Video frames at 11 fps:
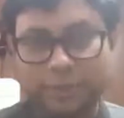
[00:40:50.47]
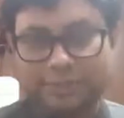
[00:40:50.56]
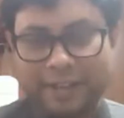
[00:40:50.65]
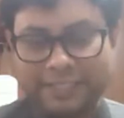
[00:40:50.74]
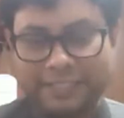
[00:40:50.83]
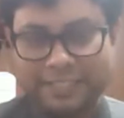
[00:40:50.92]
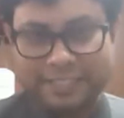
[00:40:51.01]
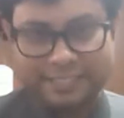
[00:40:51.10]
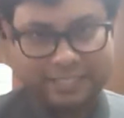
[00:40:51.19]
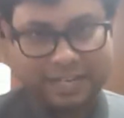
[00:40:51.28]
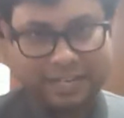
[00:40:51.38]
it's
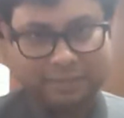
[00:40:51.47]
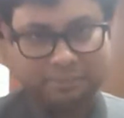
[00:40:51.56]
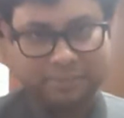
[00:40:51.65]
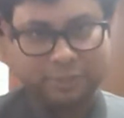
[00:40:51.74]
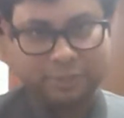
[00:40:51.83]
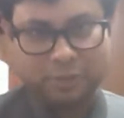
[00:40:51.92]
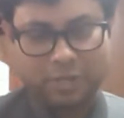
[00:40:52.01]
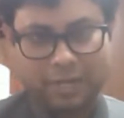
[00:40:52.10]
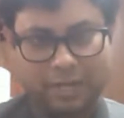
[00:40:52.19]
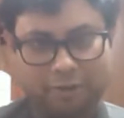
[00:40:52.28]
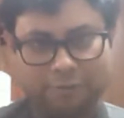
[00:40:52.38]
fascinating.
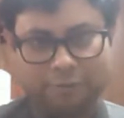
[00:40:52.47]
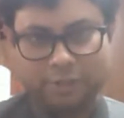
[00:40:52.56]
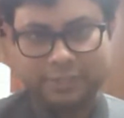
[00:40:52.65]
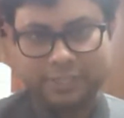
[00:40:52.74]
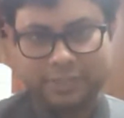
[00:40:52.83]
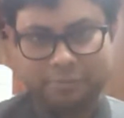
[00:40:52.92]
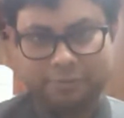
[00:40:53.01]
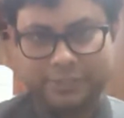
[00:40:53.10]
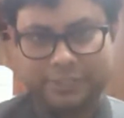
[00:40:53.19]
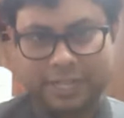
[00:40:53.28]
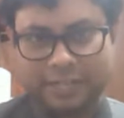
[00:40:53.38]
Of course,
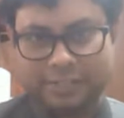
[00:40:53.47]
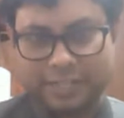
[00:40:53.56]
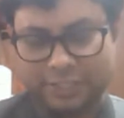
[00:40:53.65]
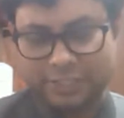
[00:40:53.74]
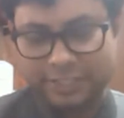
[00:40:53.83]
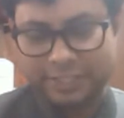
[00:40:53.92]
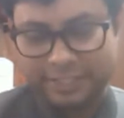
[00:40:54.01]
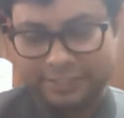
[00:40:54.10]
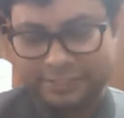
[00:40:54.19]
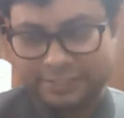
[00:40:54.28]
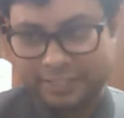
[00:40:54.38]
Professor
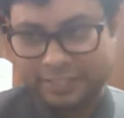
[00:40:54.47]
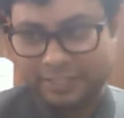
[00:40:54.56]
Cannataci is.